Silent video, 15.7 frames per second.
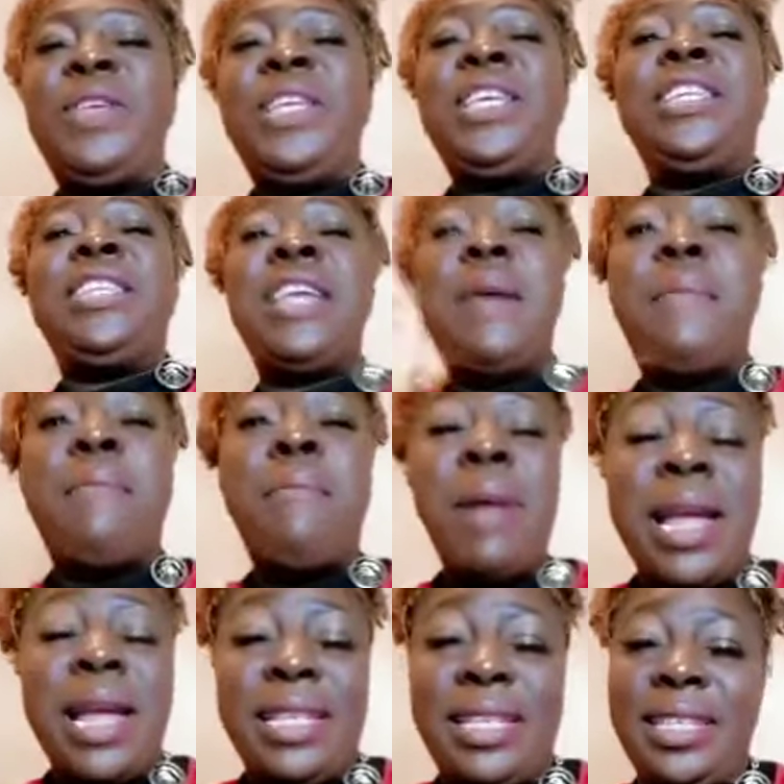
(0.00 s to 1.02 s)
in the
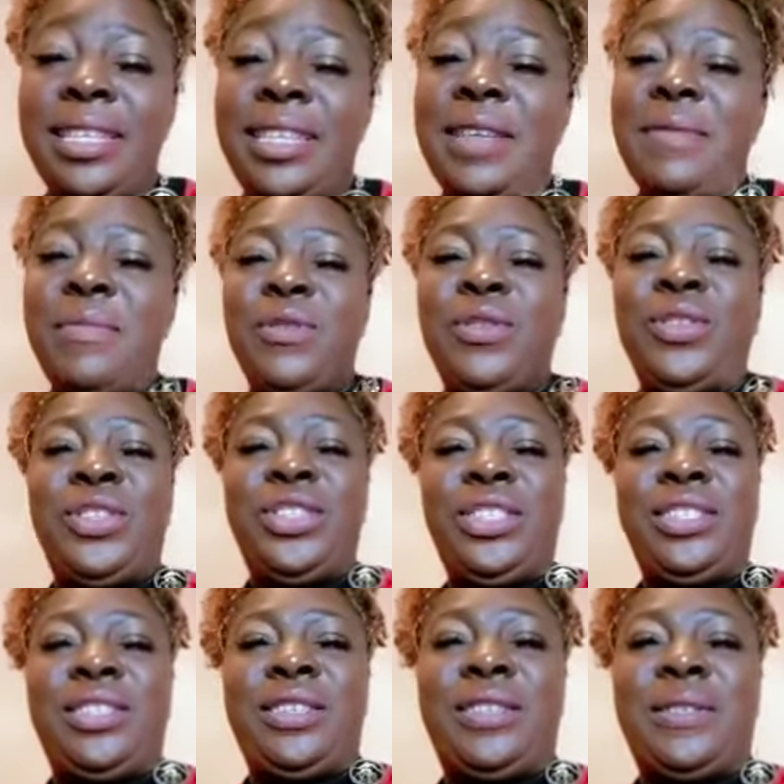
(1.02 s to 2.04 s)
mighty name of
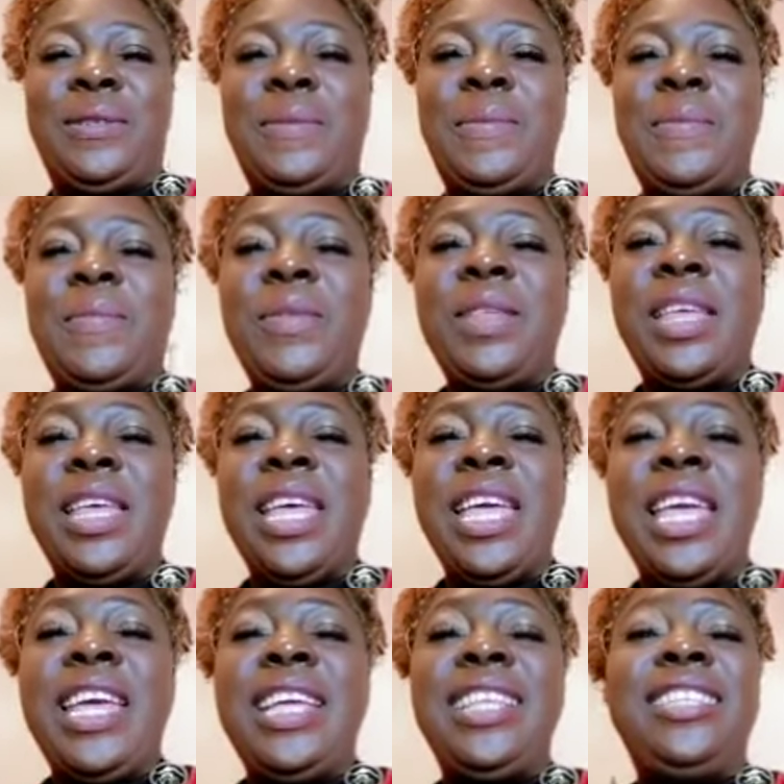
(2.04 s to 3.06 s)
Jesus.
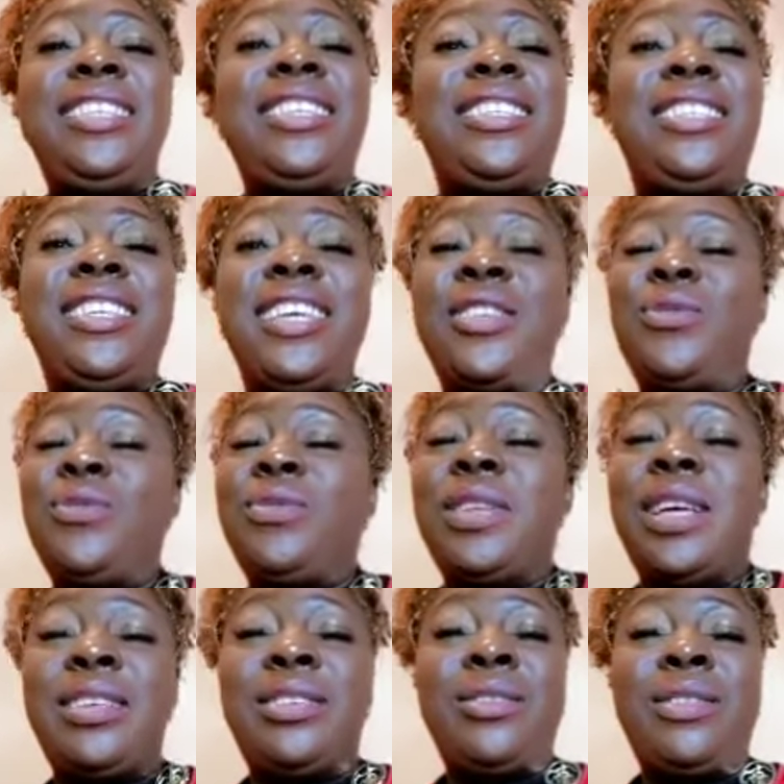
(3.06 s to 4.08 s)
This year,
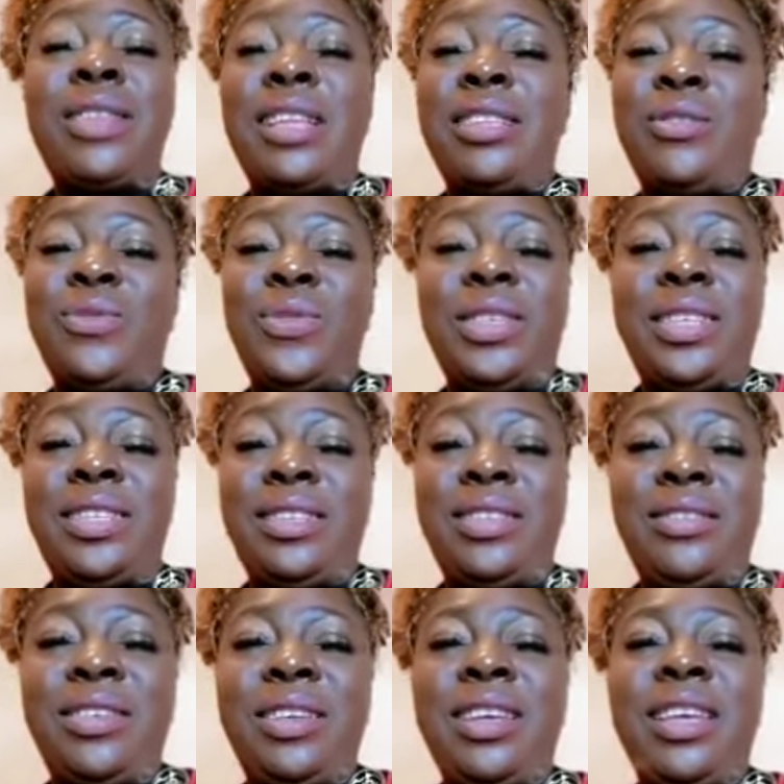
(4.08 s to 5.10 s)

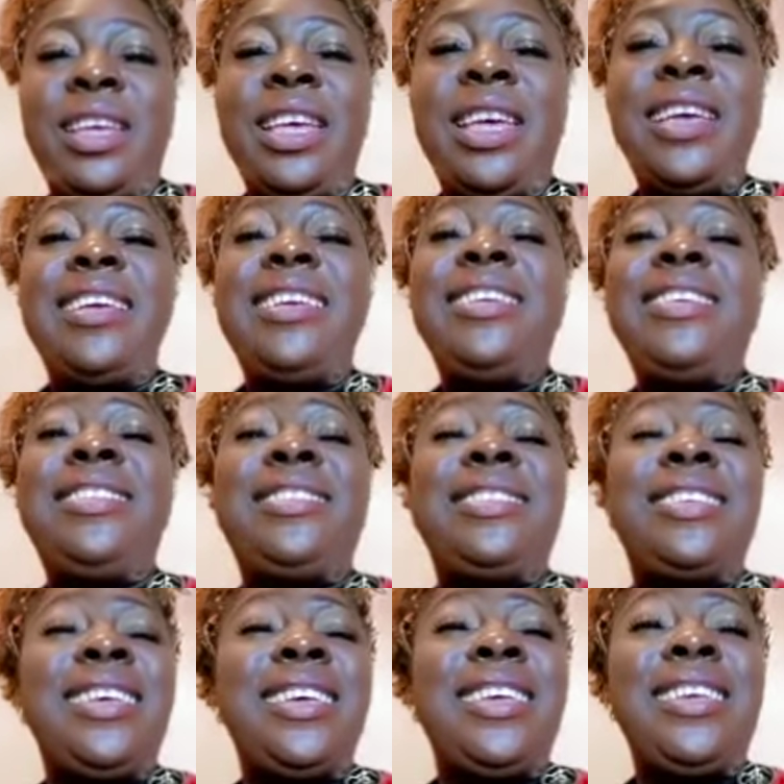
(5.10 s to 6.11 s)
2023,
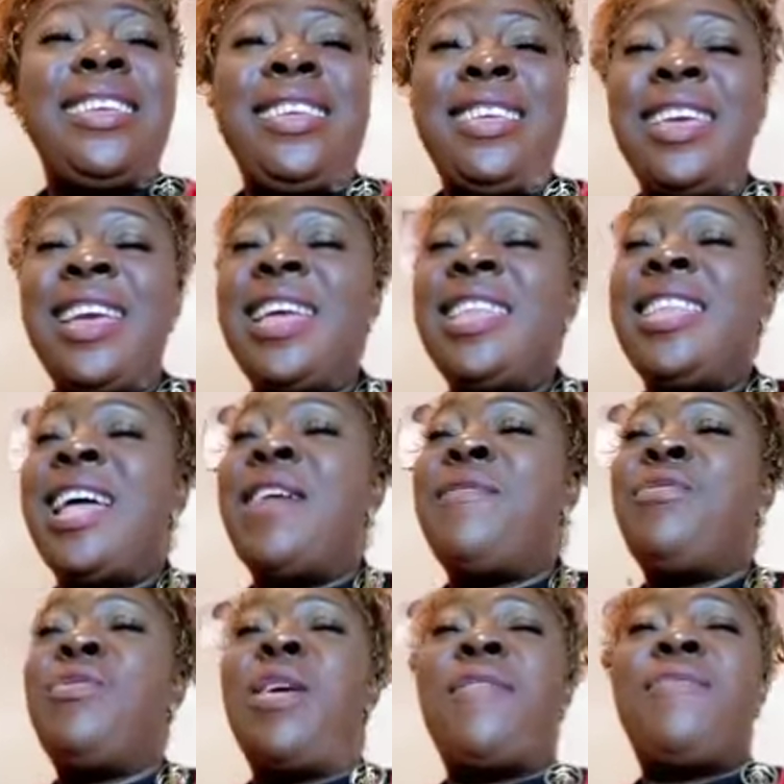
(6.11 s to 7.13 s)
is a year
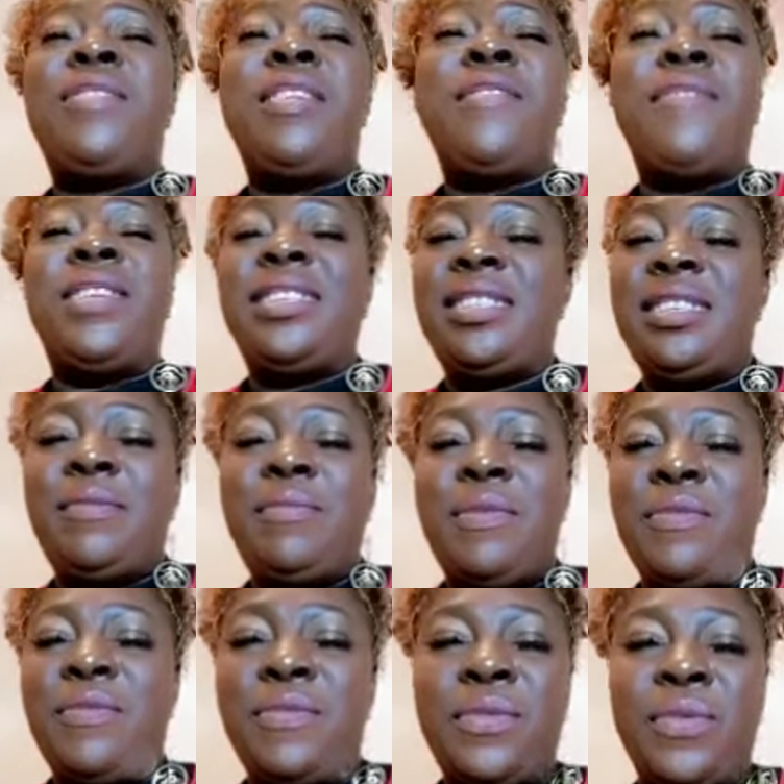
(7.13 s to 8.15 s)
that you have never seen
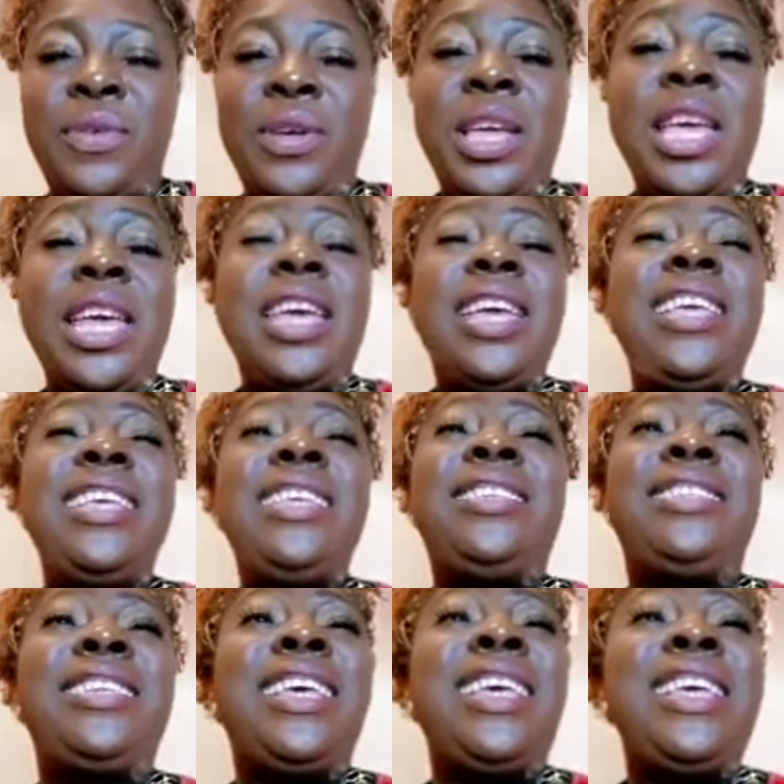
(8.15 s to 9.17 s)
before.
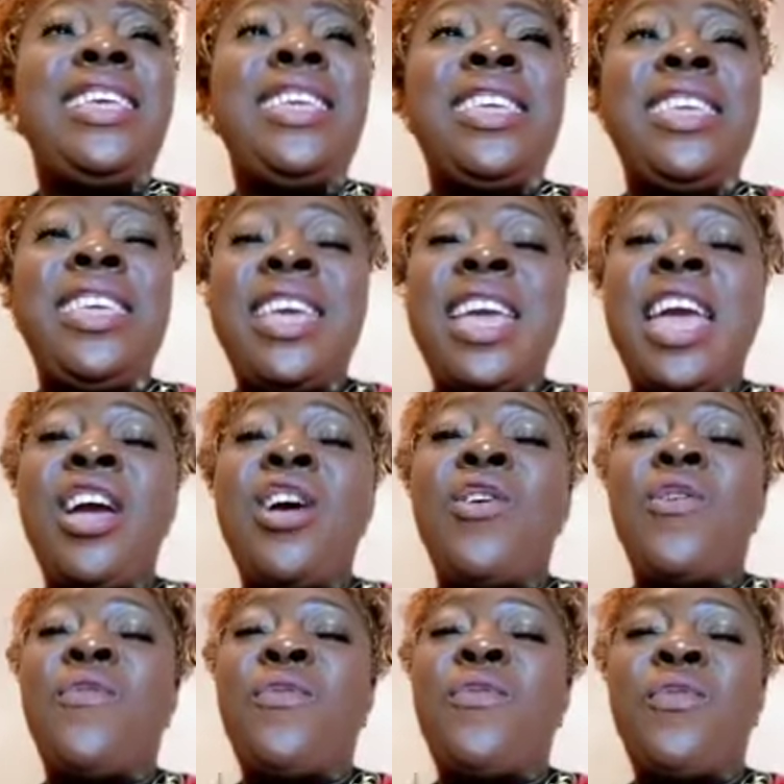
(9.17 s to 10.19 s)
It's a year
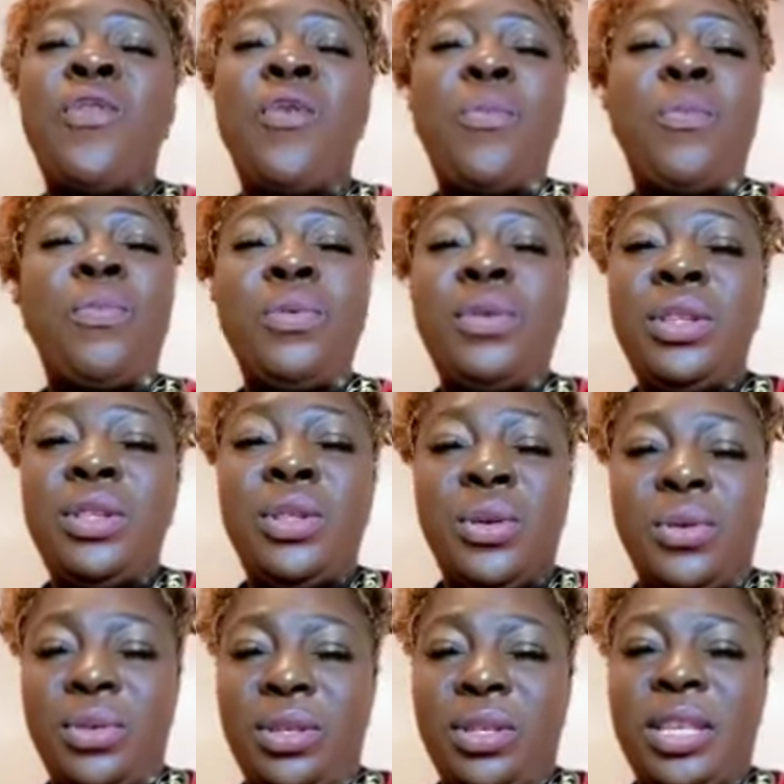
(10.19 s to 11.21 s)
of opening
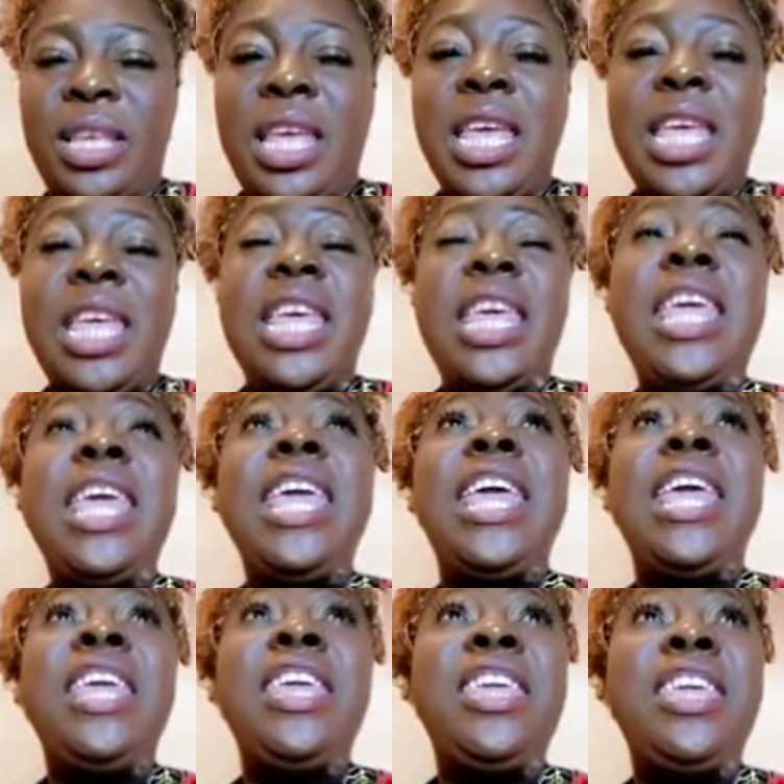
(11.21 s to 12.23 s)
doors,
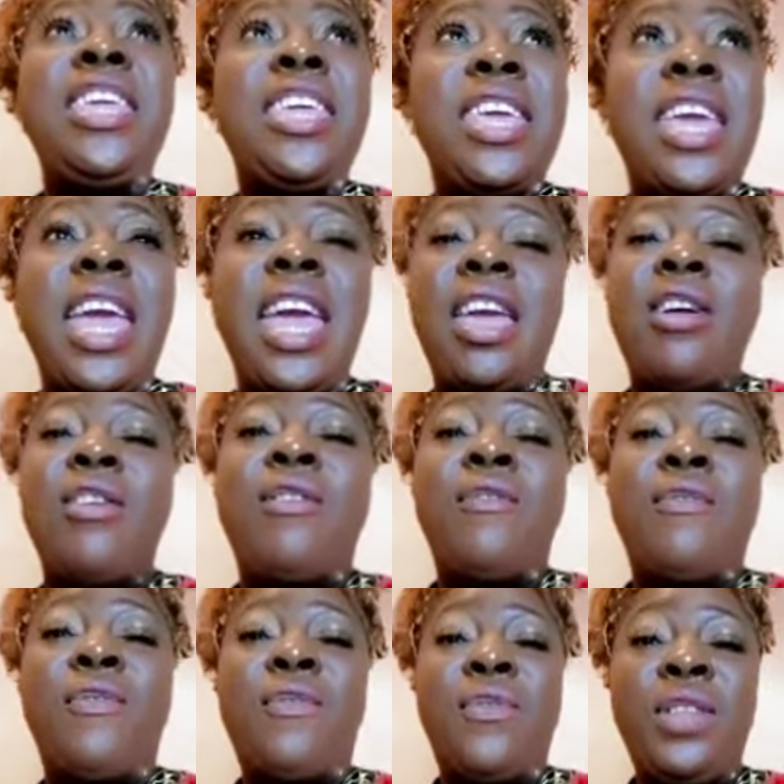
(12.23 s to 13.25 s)
a year
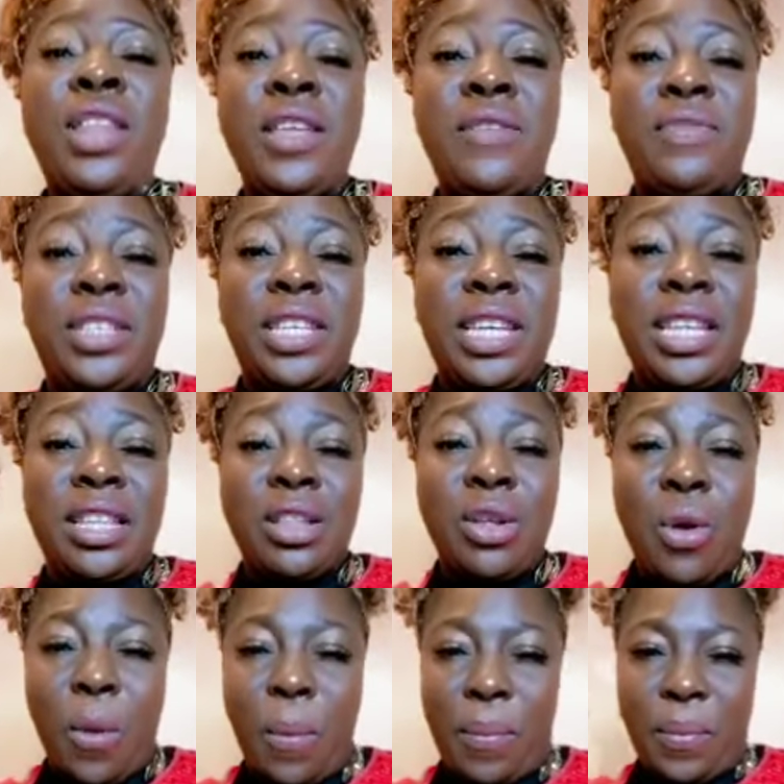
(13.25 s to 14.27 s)
of lifting
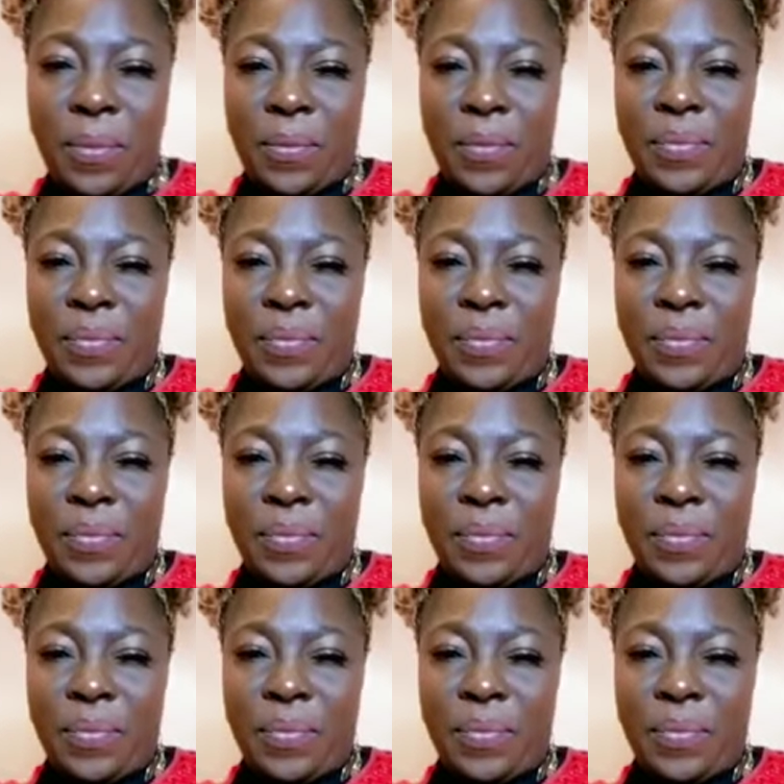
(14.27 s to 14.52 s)
up,